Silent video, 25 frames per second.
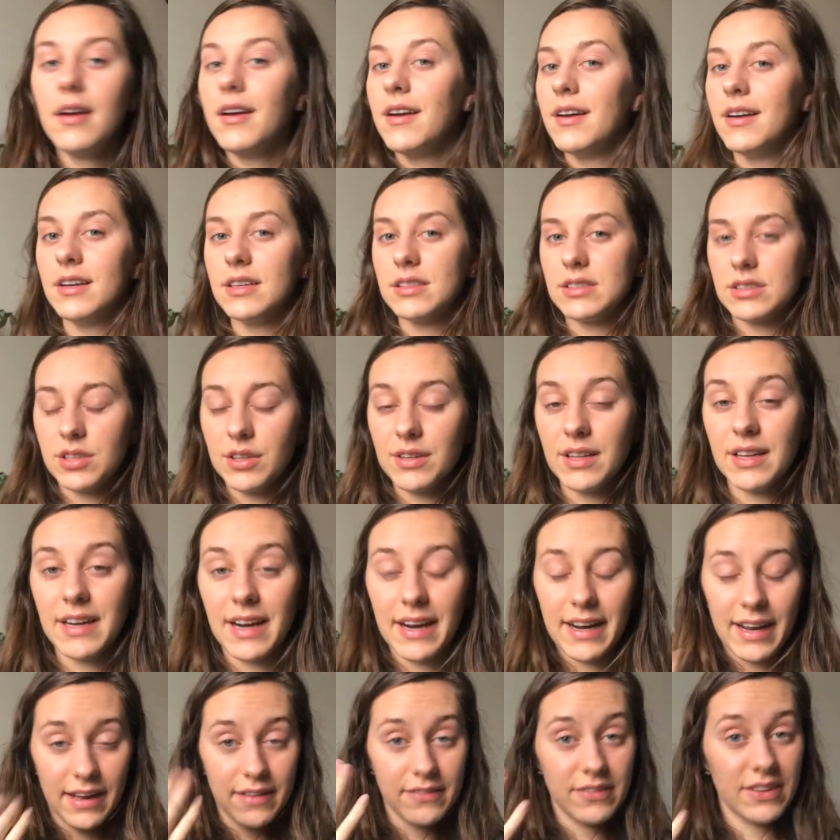So then I
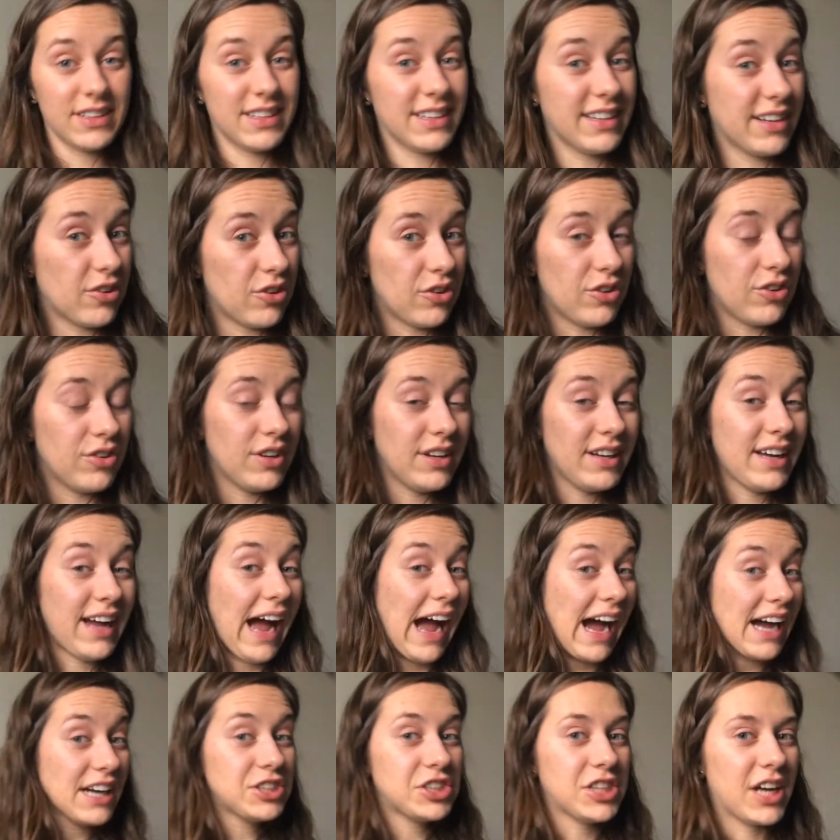have a little
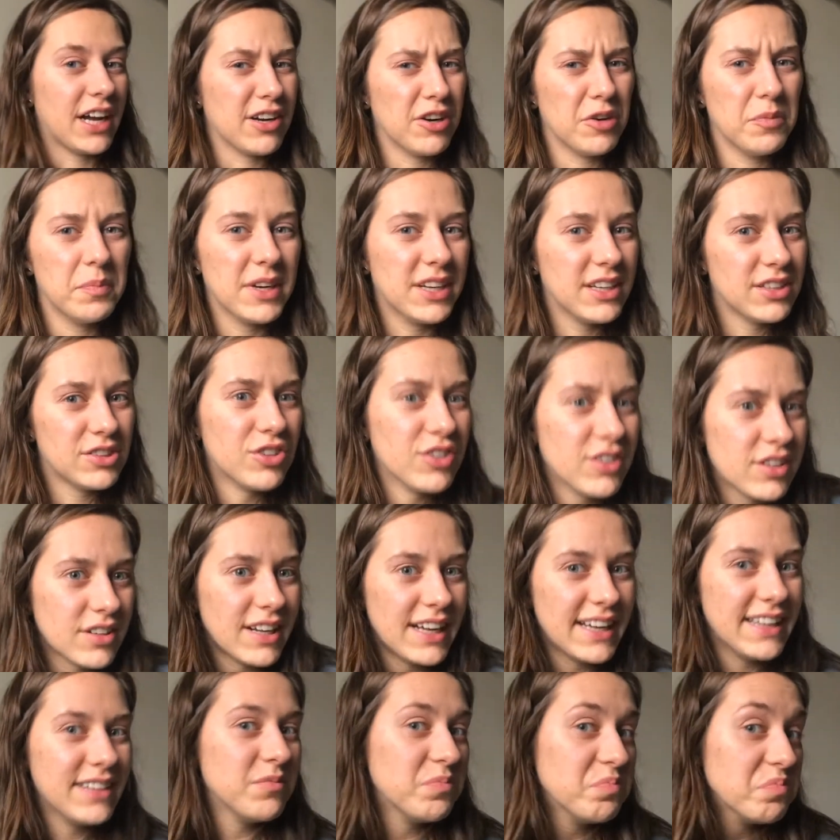eyeshadow, but it took
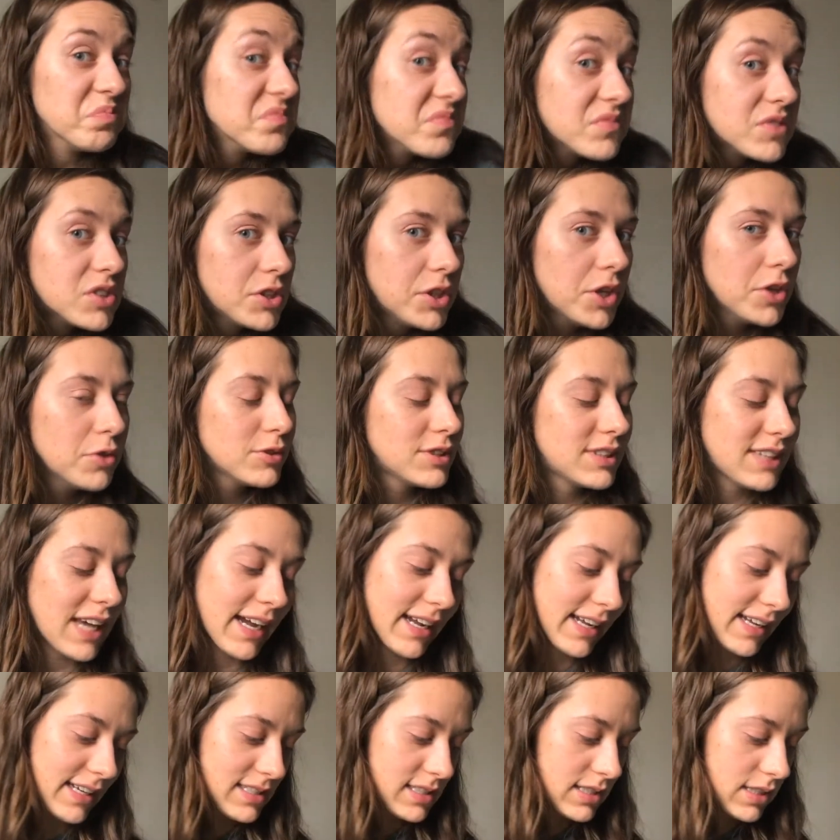like 2
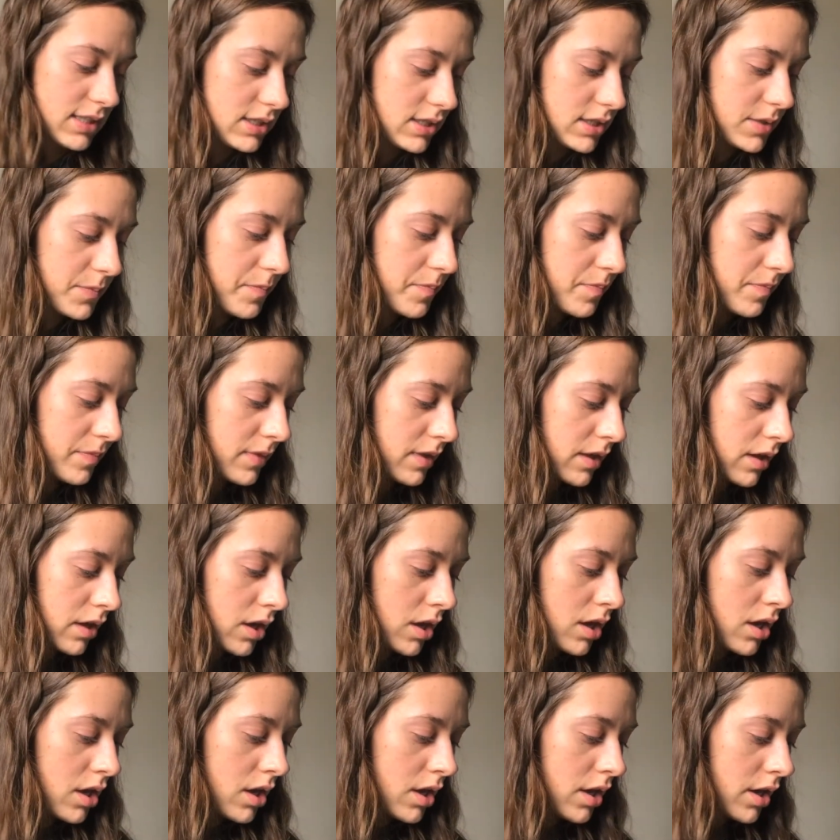seconds.
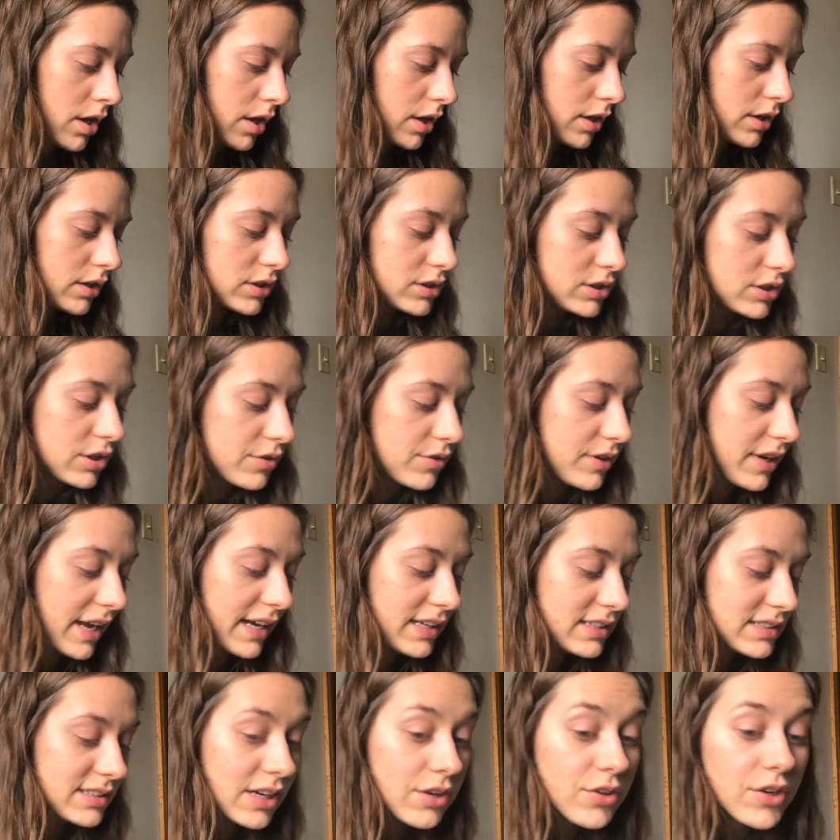So
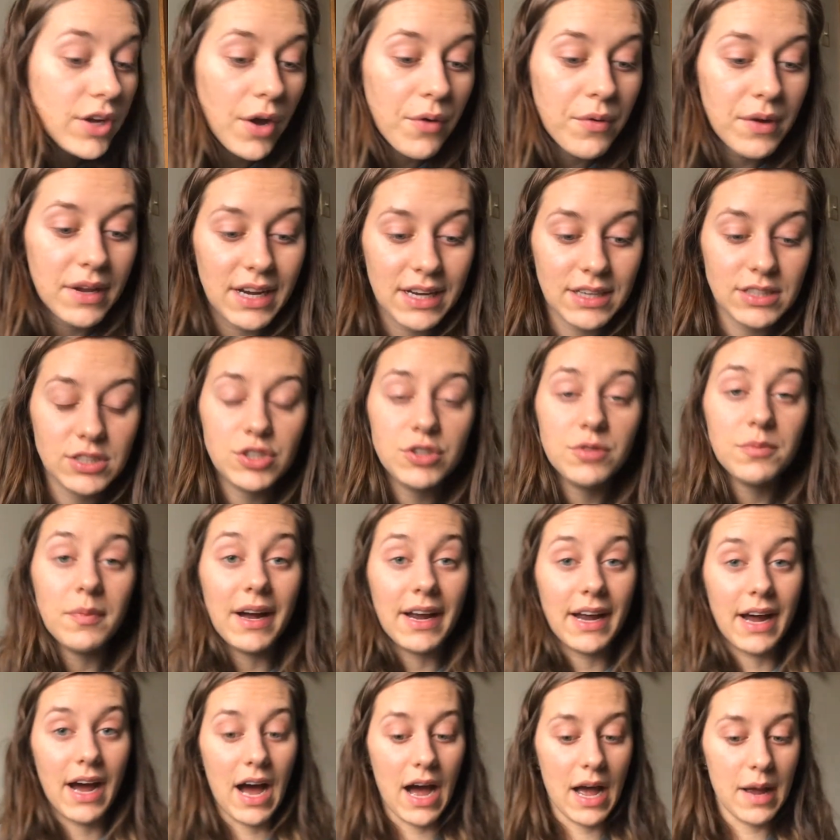next I'll go in and do my
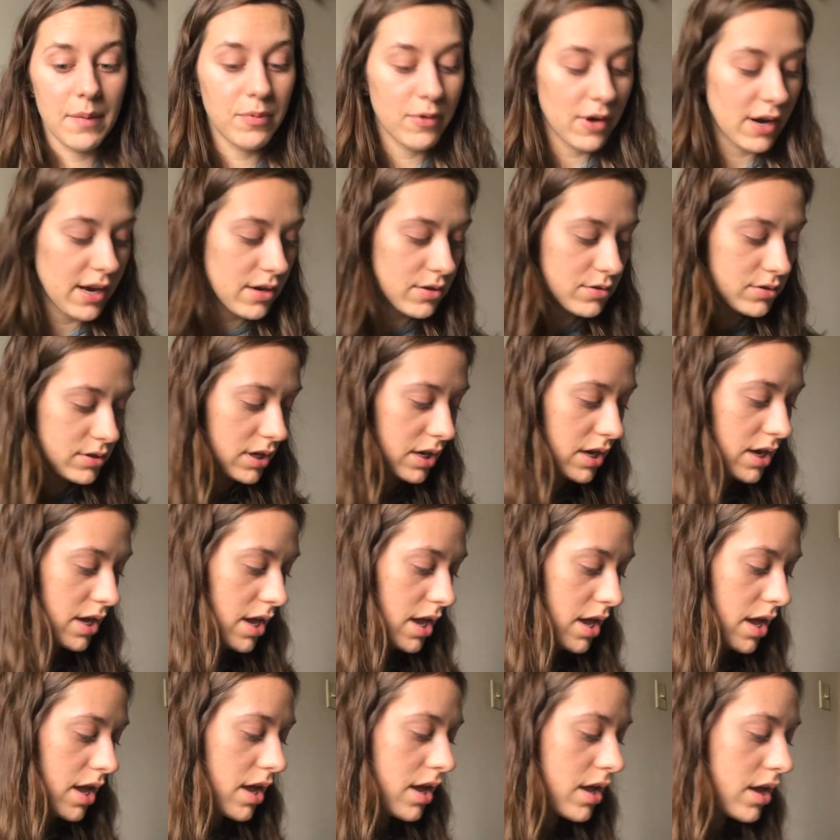eyebrows.
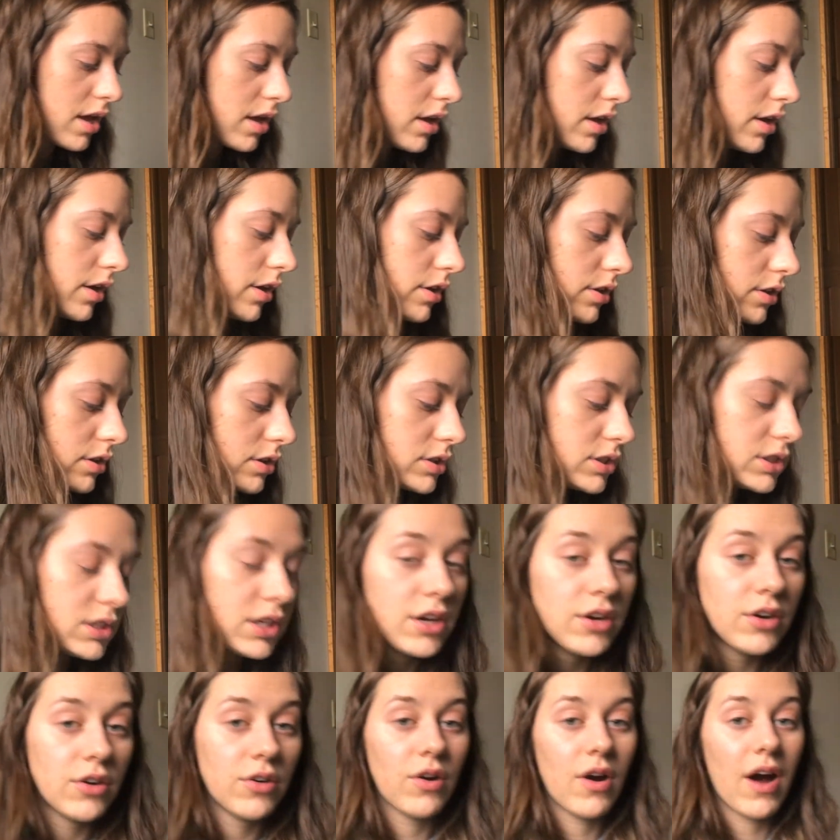
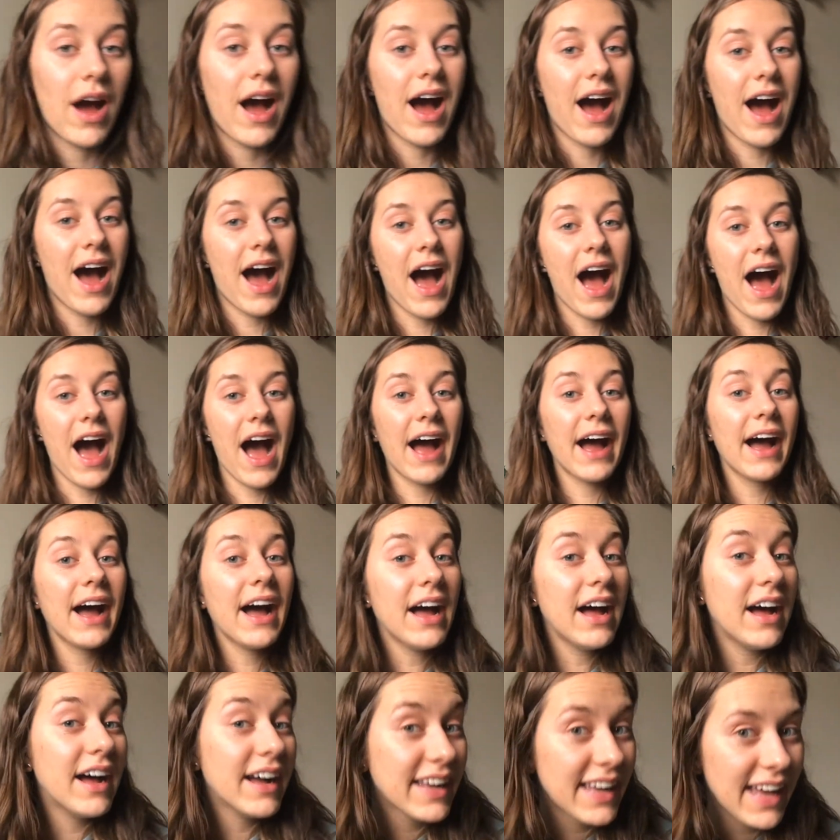So
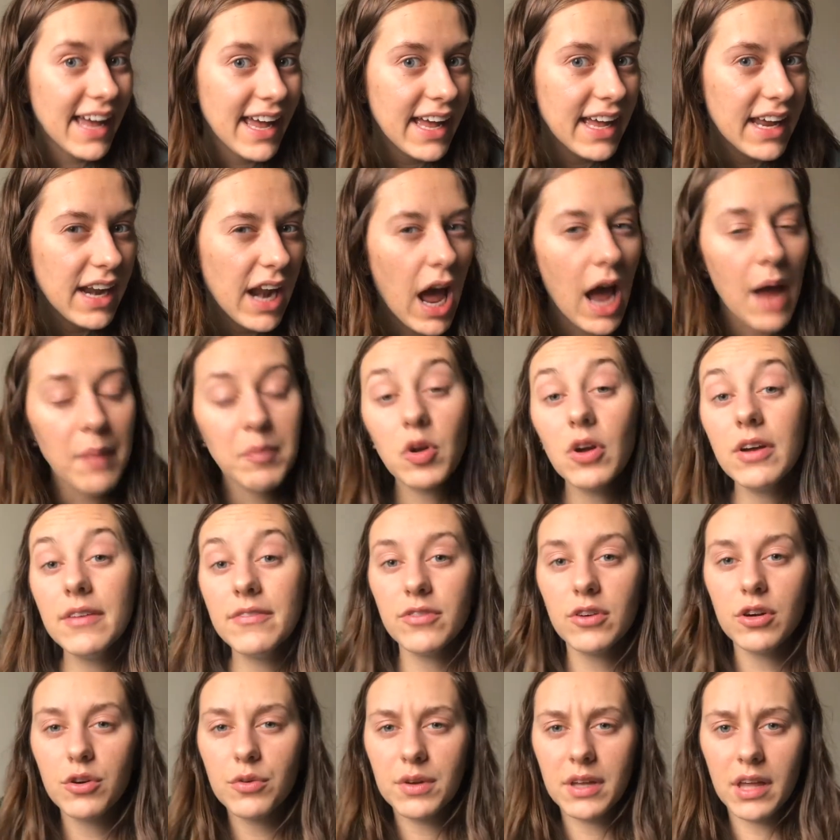again, I'm going
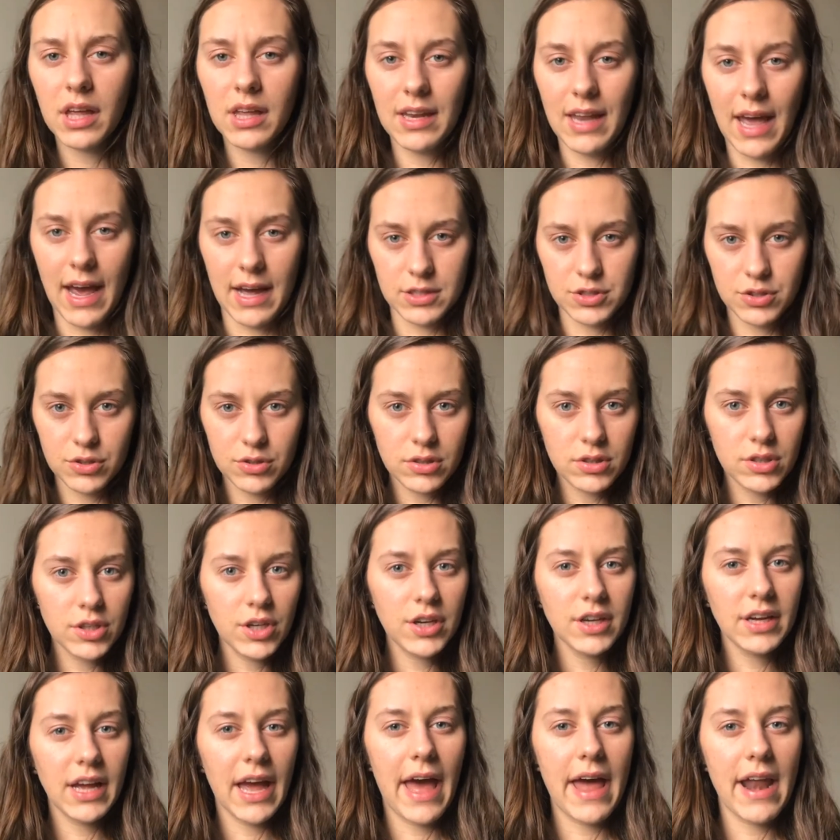for a really natural
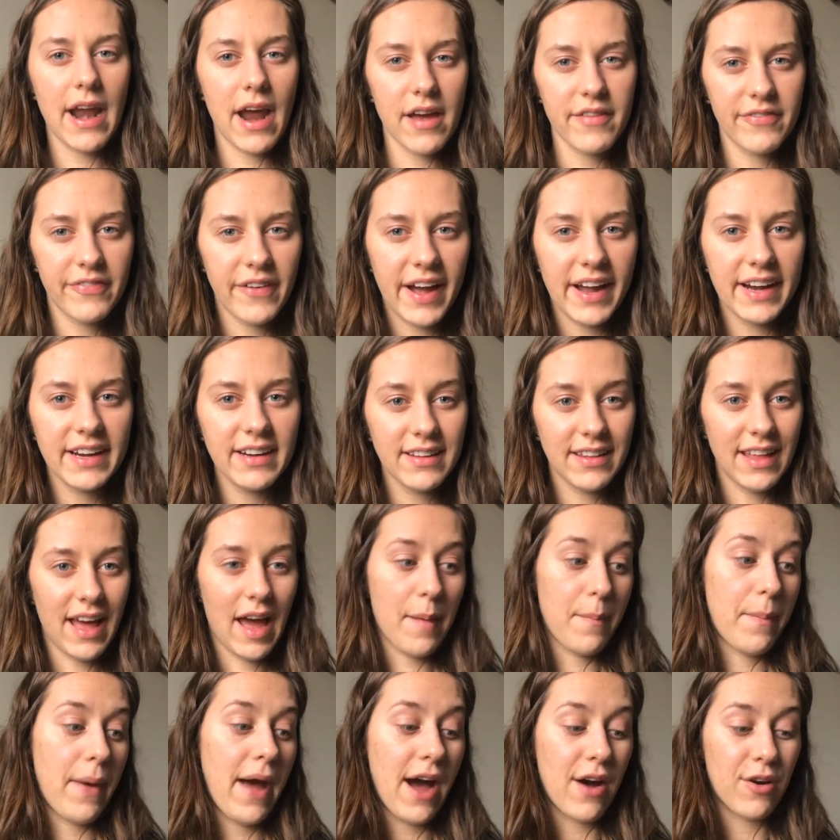look, and I find that
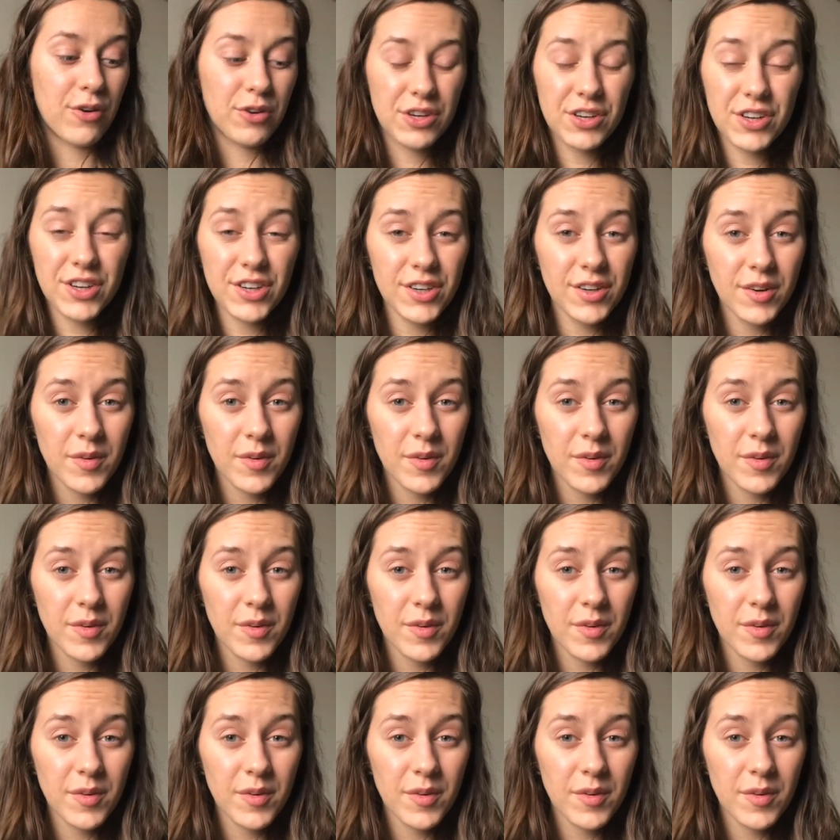powder